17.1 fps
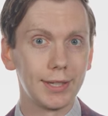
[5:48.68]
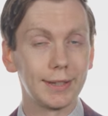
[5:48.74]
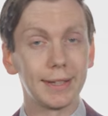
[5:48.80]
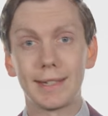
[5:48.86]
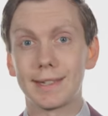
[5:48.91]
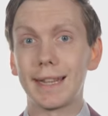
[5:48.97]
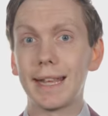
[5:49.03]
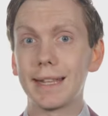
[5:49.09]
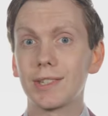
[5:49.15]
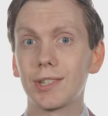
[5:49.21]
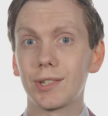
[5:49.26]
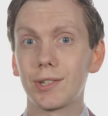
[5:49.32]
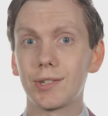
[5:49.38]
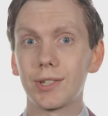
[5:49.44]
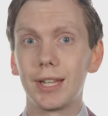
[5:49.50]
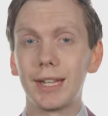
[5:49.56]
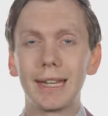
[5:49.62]
These
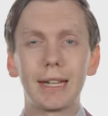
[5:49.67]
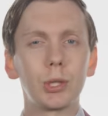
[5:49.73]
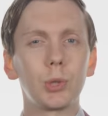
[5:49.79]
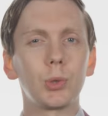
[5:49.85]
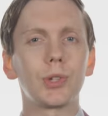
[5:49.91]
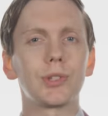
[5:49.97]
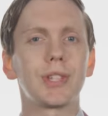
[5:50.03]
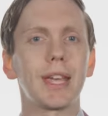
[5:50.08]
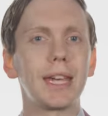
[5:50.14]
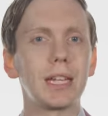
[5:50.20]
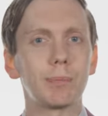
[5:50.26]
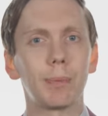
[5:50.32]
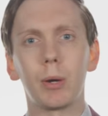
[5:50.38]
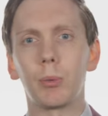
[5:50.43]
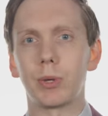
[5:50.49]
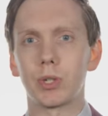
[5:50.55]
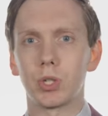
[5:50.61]
letters include a date
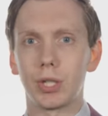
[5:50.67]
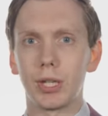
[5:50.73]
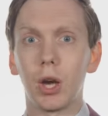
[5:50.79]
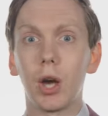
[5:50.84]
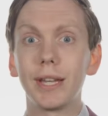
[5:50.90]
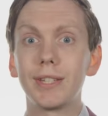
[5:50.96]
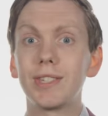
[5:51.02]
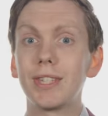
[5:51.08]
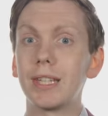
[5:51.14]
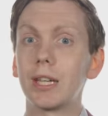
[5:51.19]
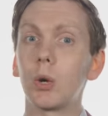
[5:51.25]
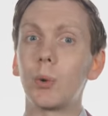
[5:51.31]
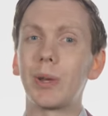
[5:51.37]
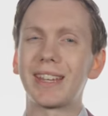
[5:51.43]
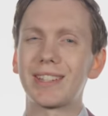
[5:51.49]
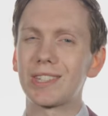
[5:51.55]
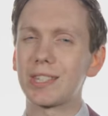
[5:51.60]
by which the
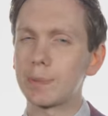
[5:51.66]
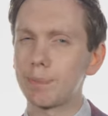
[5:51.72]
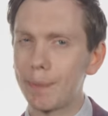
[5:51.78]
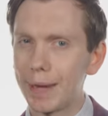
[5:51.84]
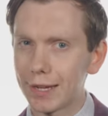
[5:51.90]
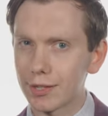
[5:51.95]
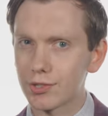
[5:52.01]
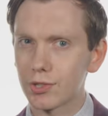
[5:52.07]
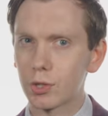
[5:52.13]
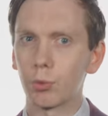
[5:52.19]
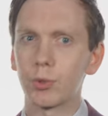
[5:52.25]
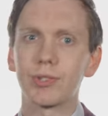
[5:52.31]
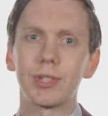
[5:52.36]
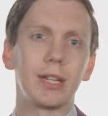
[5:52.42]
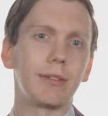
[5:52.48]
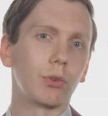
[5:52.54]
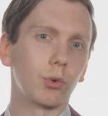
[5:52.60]
ICO expects to
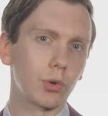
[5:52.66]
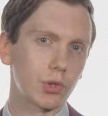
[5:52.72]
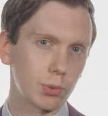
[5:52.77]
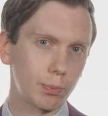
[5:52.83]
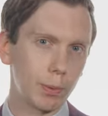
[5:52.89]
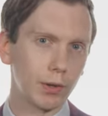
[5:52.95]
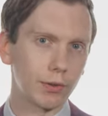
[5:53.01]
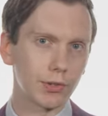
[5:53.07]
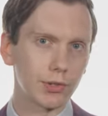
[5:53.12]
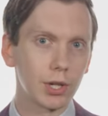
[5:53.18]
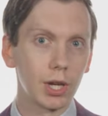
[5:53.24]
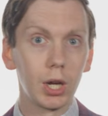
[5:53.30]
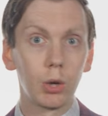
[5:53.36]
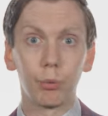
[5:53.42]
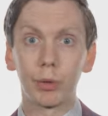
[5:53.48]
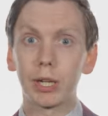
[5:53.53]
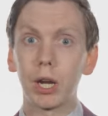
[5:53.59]
receive a response,
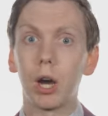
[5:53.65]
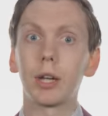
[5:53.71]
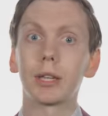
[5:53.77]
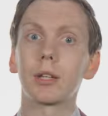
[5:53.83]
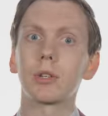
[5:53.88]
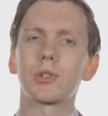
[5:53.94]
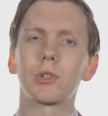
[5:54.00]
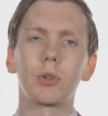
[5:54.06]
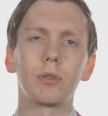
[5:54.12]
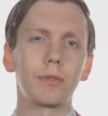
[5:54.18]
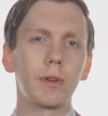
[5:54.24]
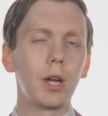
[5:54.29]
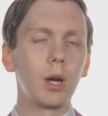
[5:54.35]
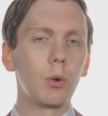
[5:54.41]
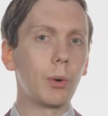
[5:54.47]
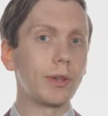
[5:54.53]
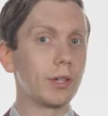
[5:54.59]
regardless of
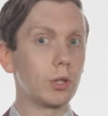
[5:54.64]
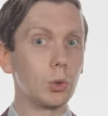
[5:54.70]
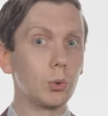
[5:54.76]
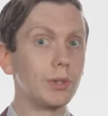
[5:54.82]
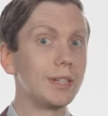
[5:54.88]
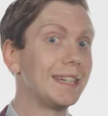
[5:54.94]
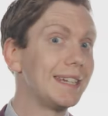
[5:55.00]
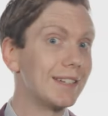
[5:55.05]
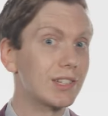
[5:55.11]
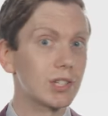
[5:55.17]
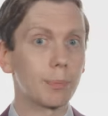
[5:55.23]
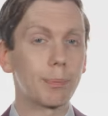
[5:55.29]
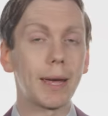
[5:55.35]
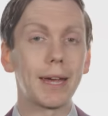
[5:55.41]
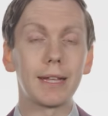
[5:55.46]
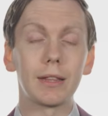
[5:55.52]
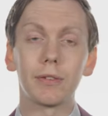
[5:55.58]
whether you need to
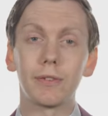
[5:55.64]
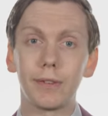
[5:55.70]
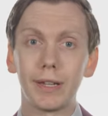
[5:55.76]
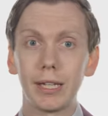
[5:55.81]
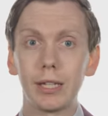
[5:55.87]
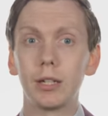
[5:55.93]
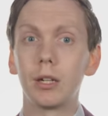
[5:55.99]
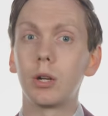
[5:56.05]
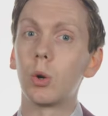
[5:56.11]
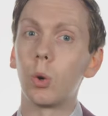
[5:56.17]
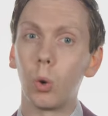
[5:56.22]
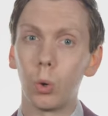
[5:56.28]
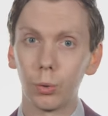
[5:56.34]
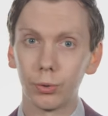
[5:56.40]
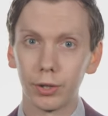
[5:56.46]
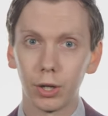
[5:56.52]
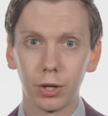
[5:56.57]
pay the fee
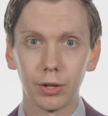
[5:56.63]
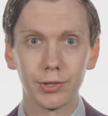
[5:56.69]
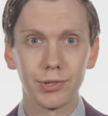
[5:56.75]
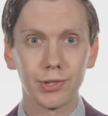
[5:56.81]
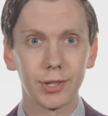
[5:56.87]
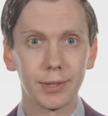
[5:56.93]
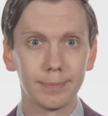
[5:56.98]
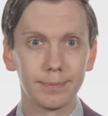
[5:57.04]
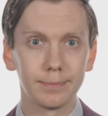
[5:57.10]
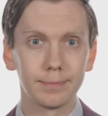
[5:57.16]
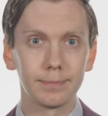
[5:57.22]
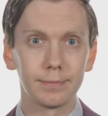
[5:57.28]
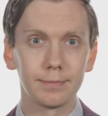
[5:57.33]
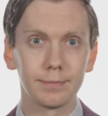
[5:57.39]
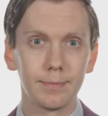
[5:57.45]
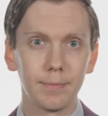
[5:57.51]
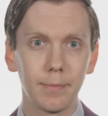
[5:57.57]
or not.
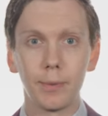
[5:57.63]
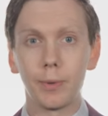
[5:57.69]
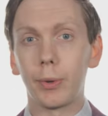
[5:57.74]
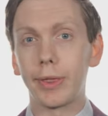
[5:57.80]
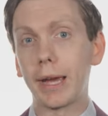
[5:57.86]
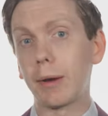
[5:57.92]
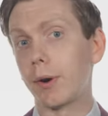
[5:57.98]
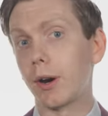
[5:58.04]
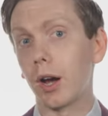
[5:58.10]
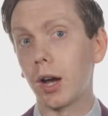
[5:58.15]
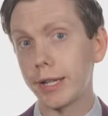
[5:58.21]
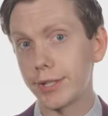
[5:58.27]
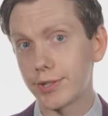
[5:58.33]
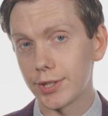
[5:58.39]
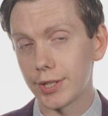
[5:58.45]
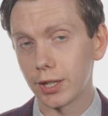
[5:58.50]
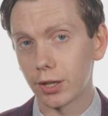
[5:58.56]
With our
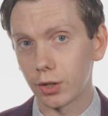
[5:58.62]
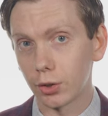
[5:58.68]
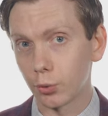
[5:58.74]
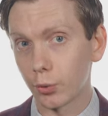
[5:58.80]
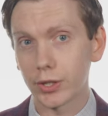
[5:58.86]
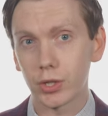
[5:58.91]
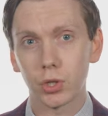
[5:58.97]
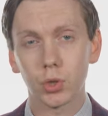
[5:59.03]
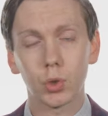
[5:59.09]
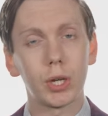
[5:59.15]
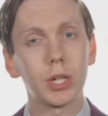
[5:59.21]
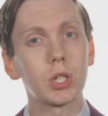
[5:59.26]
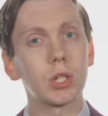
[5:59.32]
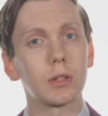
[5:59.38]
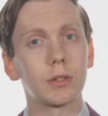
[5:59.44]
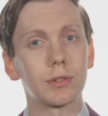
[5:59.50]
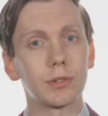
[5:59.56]
ICO
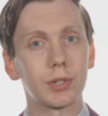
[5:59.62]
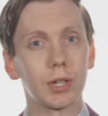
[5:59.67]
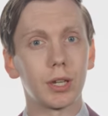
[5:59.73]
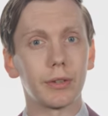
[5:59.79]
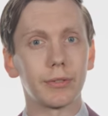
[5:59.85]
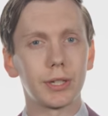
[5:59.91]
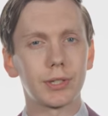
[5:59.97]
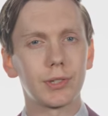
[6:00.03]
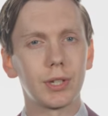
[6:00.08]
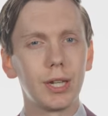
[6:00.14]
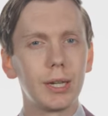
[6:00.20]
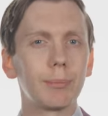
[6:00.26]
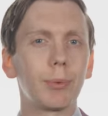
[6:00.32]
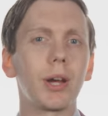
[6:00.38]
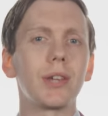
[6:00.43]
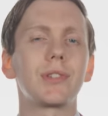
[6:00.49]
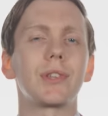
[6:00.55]
registration service,
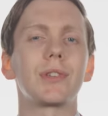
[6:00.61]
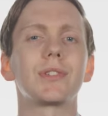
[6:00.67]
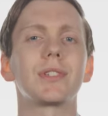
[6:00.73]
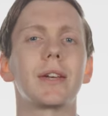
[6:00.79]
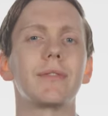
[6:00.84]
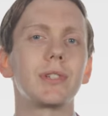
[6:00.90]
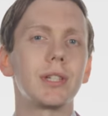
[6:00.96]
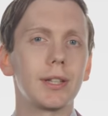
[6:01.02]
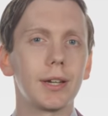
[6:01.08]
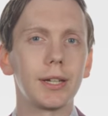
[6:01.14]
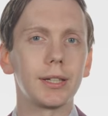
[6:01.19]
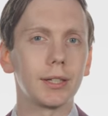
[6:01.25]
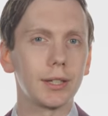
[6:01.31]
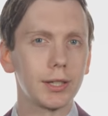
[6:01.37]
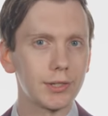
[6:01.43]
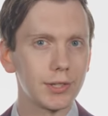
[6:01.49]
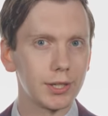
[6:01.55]
priced at
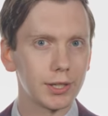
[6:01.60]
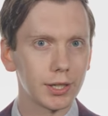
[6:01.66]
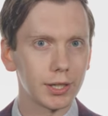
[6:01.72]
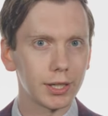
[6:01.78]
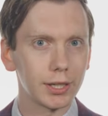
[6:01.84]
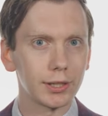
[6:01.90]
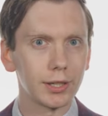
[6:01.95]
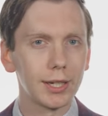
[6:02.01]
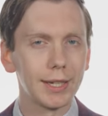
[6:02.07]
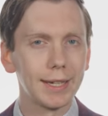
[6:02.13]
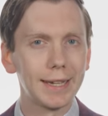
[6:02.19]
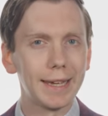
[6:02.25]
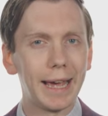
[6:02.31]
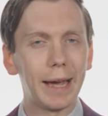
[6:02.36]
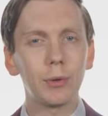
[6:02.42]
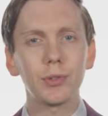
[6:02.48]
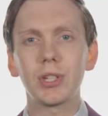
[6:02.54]
$79.99,
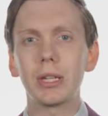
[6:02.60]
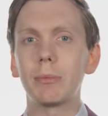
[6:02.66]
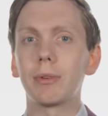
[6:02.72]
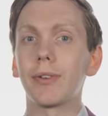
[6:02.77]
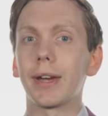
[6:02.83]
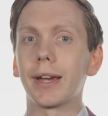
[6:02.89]
our team of